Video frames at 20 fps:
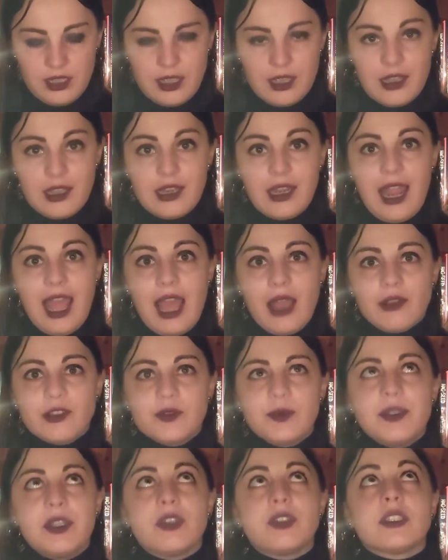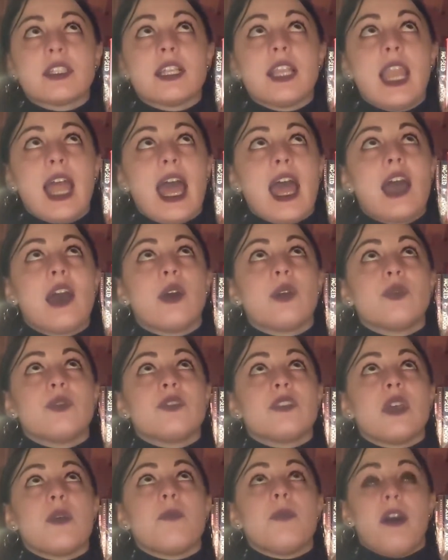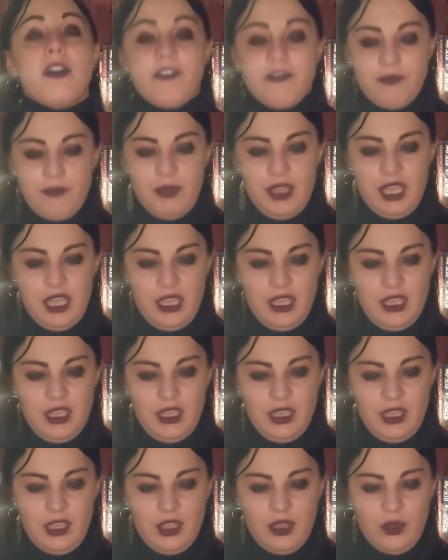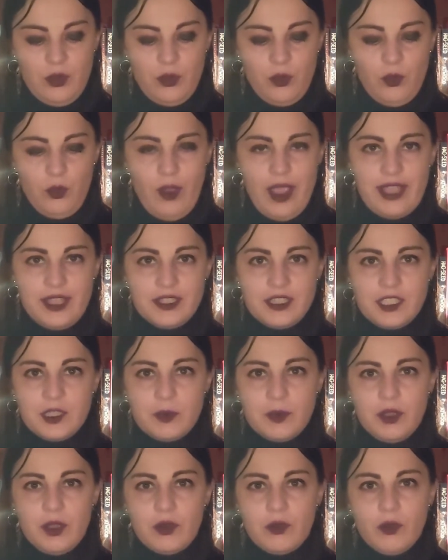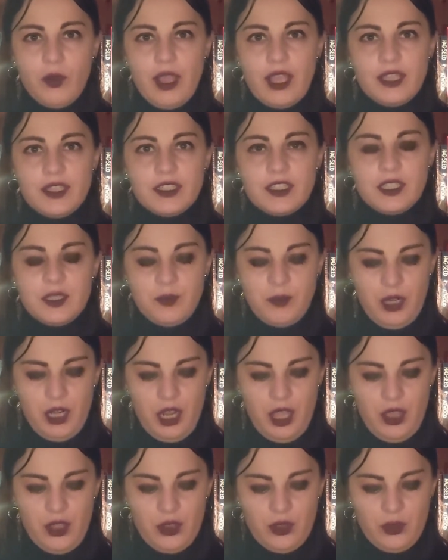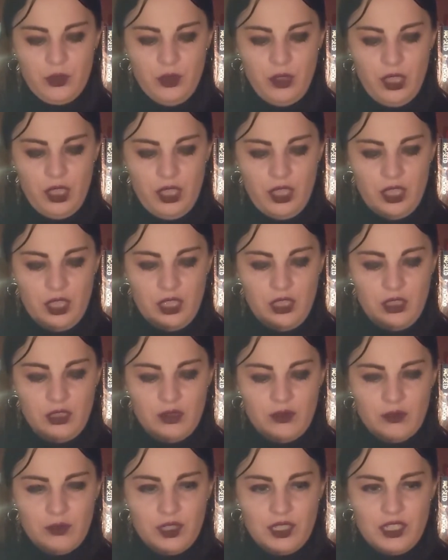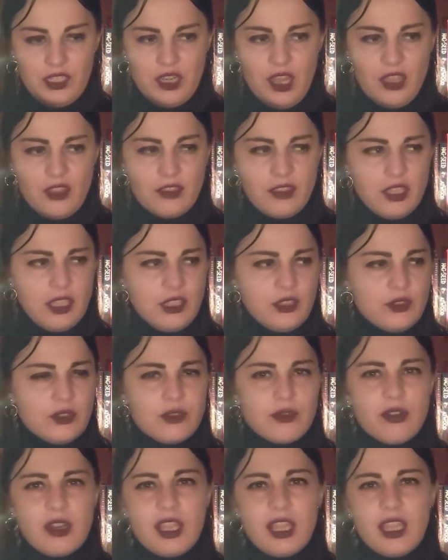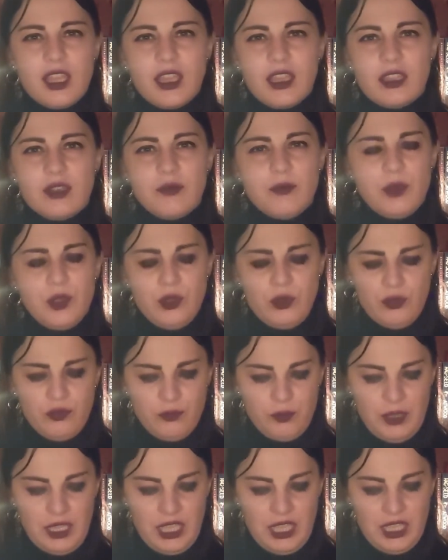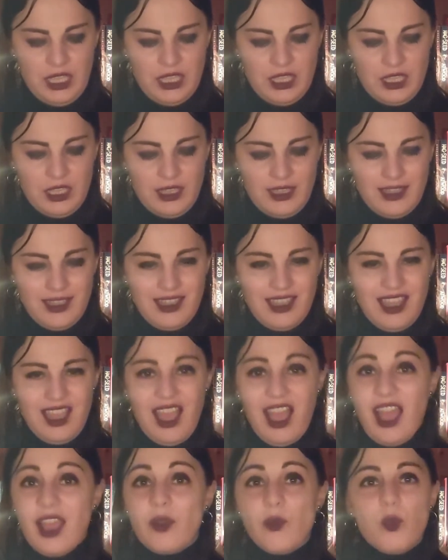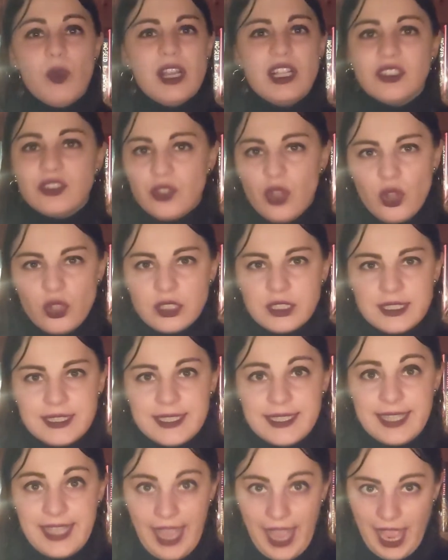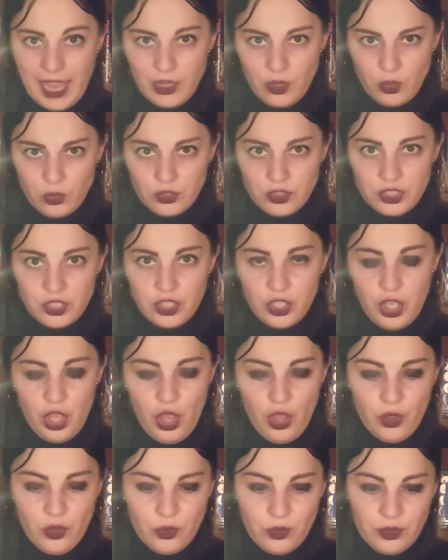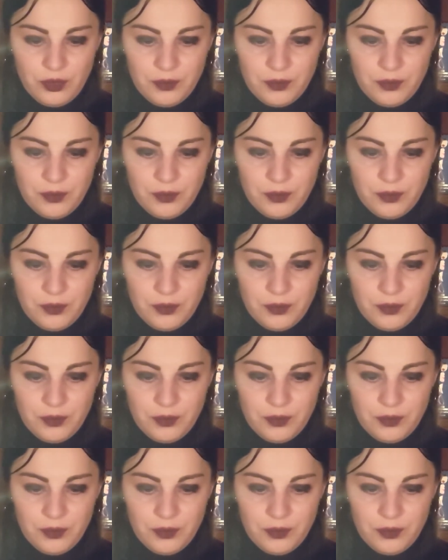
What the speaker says: Clouds beyond clouds above me, wastes beyond wastes below, but nothing drear can move me. I will not, cannot go.